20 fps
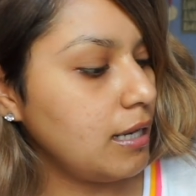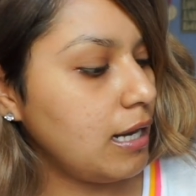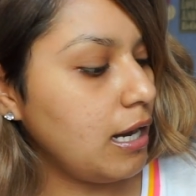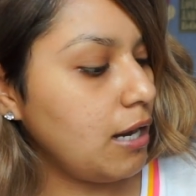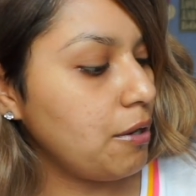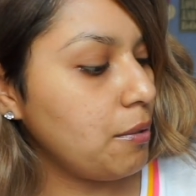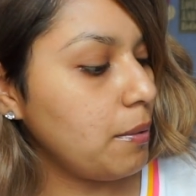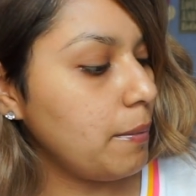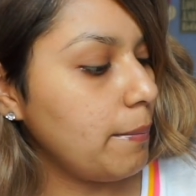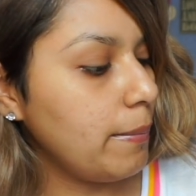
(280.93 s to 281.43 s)

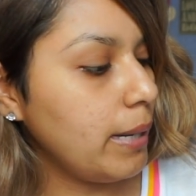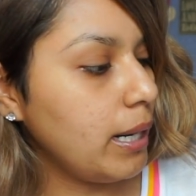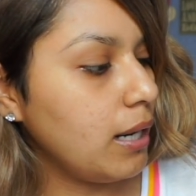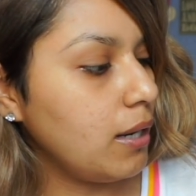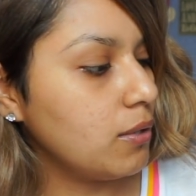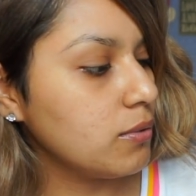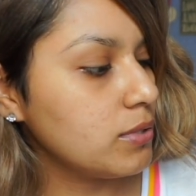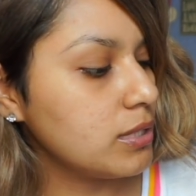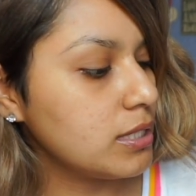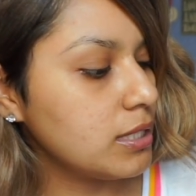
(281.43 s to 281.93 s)
How
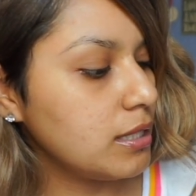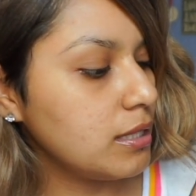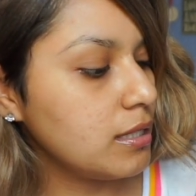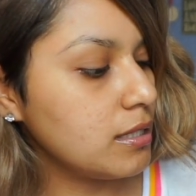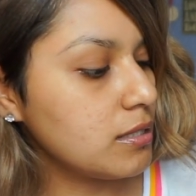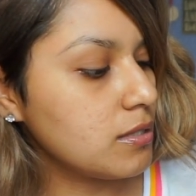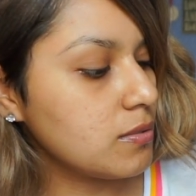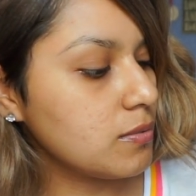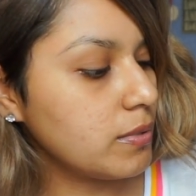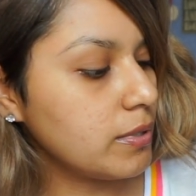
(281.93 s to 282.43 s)
about
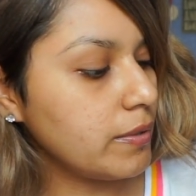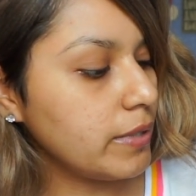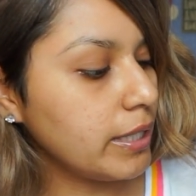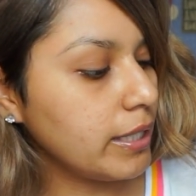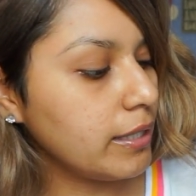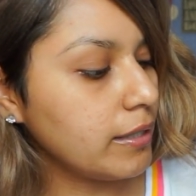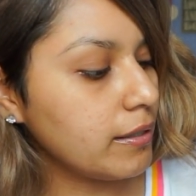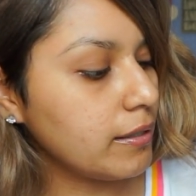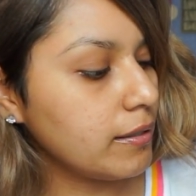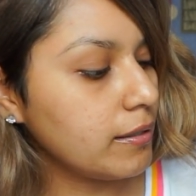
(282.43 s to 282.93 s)
this one right
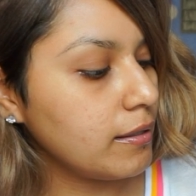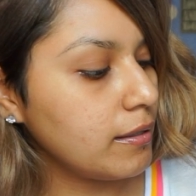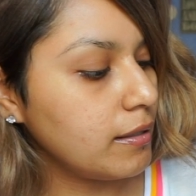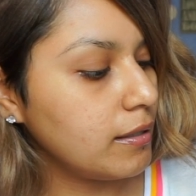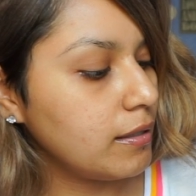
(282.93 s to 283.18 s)
here?